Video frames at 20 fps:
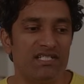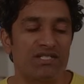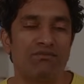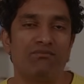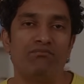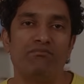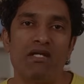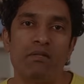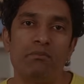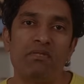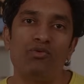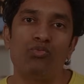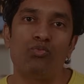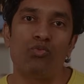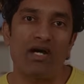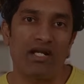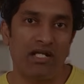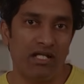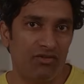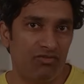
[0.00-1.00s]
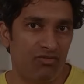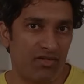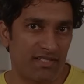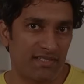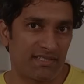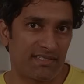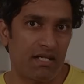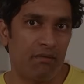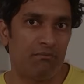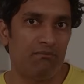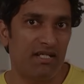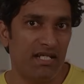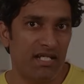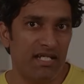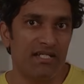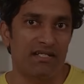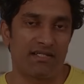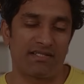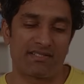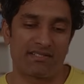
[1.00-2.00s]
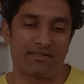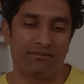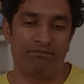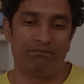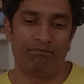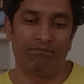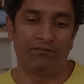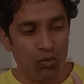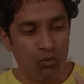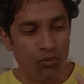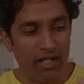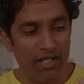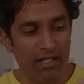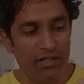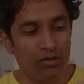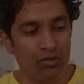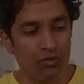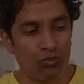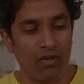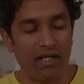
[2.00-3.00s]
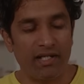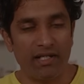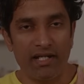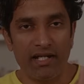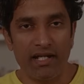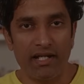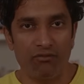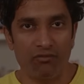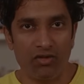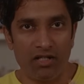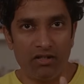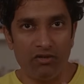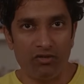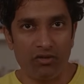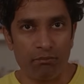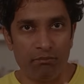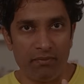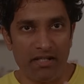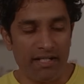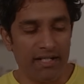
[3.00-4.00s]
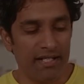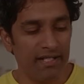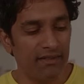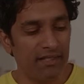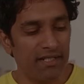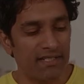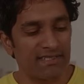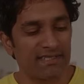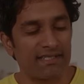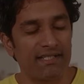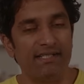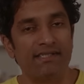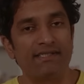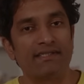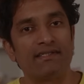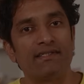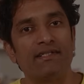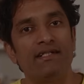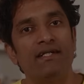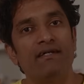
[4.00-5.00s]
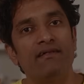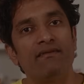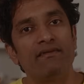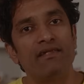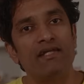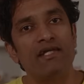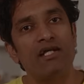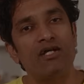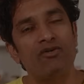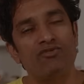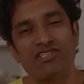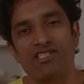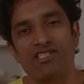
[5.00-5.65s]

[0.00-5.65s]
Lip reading: is maybe work for some years. While you're working and while you're building that skills, think of